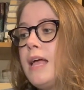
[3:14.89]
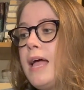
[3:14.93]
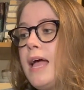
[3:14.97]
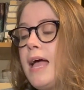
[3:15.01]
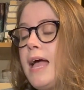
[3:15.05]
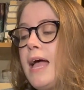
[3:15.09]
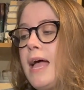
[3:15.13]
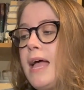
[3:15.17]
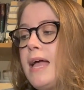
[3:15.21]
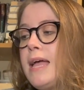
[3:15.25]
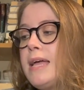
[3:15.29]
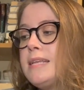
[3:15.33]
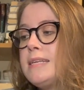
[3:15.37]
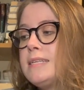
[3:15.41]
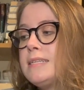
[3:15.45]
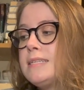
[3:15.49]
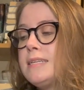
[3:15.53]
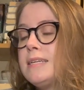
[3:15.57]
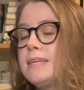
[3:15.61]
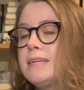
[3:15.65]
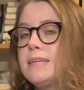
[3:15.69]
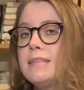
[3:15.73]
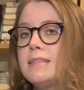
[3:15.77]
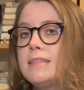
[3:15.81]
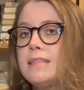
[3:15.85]
And
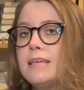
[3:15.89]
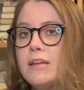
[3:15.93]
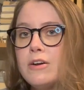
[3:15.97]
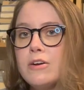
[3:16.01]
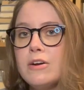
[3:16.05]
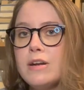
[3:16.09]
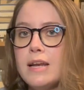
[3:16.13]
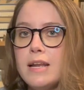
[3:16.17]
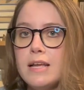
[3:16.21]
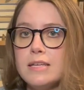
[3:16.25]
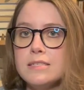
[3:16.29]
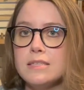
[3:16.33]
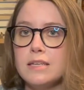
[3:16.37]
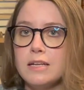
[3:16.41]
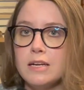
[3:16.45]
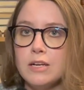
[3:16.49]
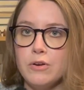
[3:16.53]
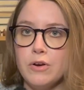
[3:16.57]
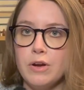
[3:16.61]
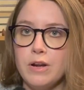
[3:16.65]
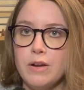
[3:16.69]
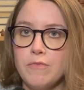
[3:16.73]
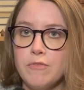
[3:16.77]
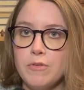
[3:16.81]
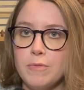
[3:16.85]
the internet has a lot of
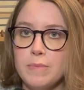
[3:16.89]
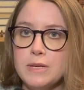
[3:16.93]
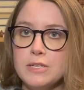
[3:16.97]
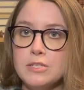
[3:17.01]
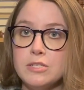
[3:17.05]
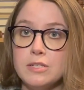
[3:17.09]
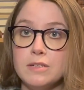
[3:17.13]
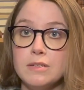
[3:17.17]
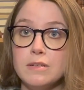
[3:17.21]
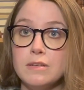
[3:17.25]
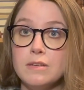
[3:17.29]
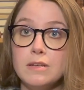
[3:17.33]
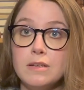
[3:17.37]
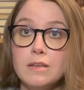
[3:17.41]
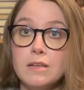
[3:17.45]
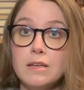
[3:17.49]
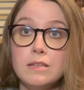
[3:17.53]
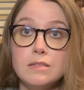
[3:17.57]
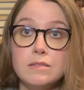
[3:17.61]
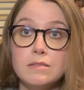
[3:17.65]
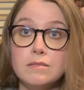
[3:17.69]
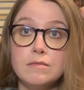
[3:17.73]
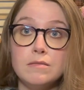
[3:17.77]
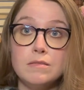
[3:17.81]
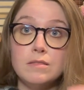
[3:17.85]
great information.
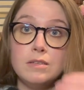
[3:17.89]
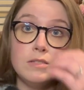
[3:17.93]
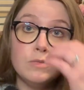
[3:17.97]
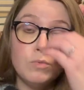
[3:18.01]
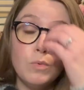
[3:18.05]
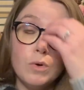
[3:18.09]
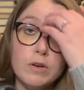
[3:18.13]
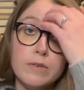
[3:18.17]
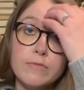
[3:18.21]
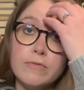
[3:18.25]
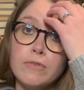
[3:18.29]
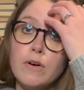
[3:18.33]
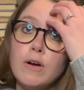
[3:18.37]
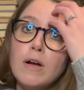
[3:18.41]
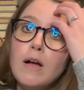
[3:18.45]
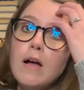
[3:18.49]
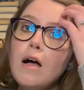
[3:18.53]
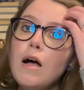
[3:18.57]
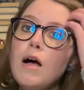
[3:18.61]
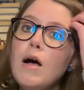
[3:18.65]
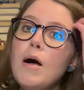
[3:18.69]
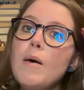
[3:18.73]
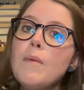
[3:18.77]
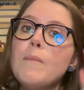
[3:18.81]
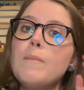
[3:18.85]
It's wonderful,
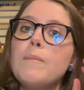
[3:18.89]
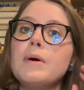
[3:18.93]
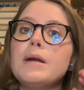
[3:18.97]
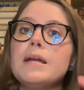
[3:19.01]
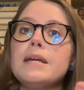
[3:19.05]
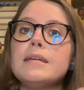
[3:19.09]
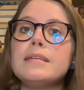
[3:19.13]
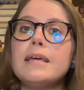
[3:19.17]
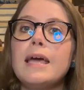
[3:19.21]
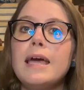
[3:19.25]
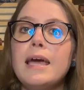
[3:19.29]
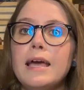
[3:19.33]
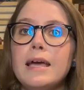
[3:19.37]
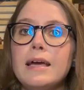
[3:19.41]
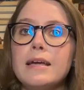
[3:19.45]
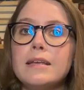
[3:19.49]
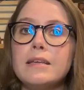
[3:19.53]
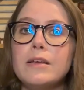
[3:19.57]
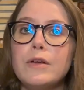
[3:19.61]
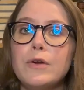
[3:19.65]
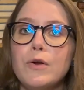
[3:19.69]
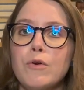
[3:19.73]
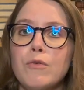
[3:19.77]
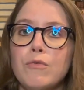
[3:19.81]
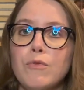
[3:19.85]
but it can
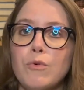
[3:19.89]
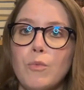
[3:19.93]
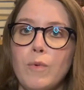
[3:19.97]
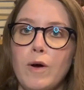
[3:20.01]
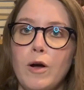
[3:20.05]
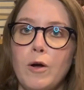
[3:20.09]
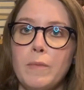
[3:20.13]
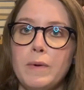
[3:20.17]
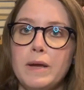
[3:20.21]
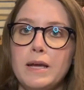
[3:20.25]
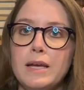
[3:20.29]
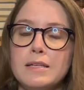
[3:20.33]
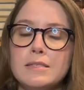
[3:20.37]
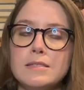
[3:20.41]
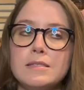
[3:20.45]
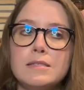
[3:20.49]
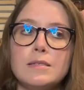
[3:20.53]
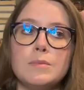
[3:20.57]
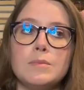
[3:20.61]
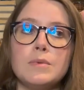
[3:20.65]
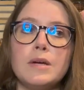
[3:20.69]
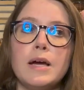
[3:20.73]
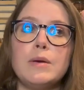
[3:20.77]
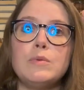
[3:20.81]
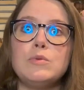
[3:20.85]
get overwhelming and
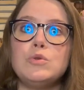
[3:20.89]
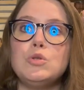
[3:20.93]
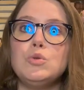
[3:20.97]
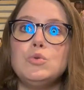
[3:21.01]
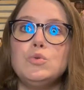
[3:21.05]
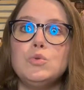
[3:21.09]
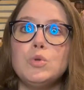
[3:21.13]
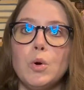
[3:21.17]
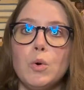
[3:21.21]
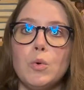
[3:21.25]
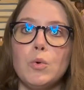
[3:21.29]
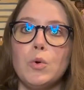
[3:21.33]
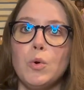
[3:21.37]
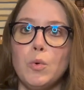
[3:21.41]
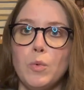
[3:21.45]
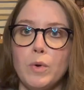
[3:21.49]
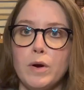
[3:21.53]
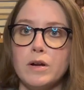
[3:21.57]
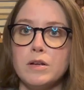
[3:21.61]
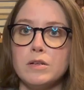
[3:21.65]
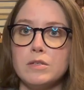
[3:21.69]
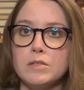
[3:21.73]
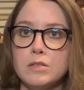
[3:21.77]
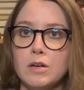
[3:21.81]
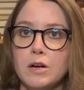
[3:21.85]
sometimes you don't know where
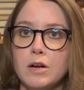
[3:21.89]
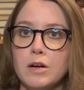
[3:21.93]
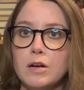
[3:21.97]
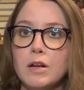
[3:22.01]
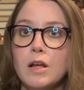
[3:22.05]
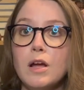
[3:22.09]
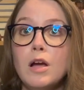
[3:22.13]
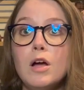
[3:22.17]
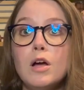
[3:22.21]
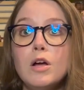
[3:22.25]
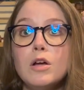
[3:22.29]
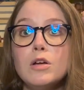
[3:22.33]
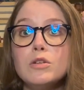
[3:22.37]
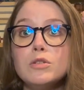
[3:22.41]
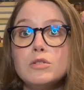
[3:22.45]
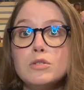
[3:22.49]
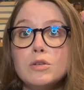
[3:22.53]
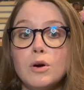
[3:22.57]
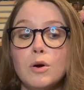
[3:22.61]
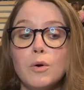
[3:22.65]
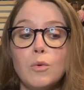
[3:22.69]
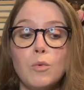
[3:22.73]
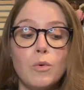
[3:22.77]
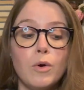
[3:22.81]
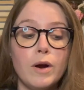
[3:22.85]
to start.
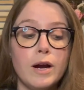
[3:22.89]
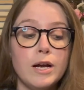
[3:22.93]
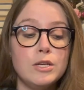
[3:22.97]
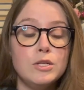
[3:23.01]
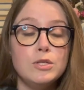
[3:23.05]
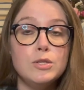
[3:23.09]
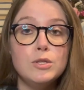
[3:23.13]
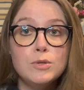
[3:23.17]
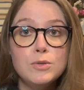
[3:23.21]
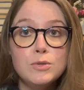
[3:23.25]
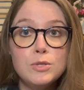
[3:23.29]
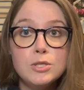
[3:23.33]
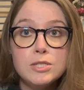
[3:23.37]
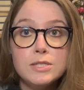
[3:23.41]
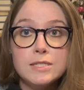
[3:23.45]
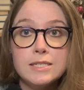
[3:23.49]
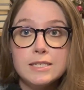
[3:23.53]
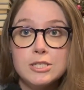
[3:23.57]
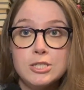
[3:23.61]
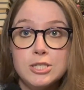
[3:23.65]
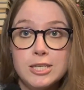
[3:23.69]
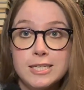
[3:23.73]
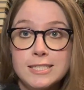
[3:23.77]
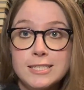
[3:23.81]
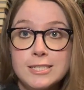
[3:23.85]
So where I do
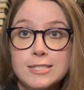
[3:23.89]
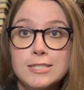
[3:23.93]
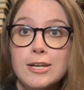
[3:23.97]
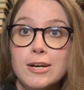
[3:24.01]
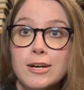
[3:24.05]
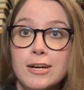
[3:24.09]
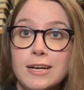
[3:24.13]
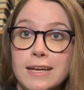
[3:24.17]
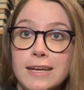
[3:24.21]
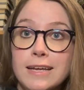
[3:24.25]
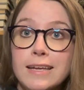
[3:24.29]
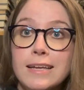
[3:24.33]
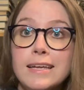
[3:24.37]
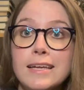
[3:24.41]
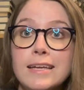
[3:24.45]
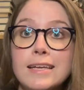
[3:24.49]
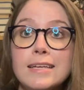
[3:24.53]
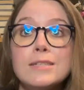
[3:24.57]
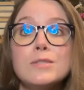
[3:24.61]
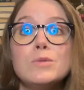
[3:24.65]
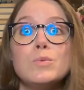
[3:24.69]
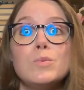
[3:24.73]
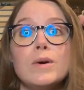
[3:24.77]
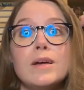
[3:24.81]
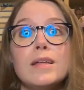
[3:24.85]
suggest starting
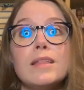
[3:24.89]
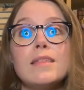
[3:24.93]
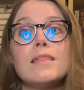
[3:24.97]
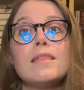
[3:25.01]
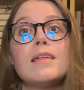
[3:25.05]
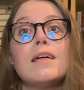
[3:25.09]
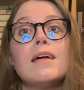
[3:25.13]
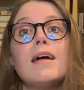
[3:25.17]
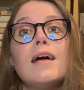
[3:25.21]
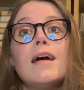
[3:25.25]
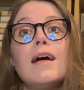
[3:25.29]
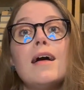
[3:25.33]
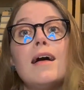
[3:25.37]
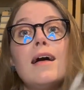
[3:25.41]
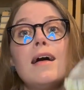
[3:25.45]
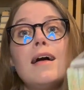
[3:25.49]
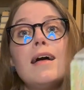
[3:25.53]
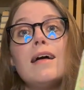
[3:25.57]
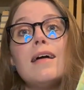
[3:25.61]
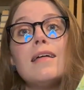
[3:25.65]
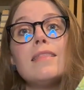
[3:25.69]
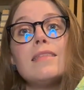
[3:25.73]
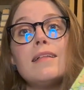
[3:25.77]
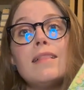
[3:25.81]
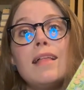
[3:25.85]
is with
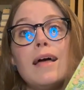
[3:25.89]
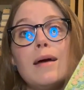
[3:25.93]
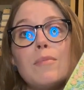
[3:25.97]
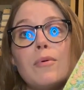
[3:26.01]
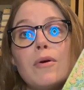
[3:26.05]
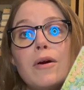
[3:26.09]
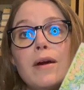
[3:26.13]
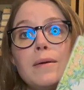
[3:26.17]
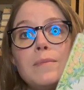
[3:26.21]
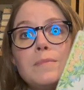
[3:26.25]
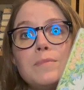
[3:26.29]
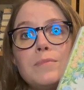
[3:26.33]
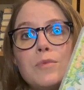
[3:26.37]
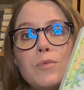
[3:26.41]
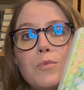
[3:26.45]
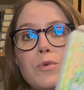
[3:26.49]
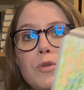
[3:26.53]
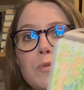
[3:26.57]
the library, with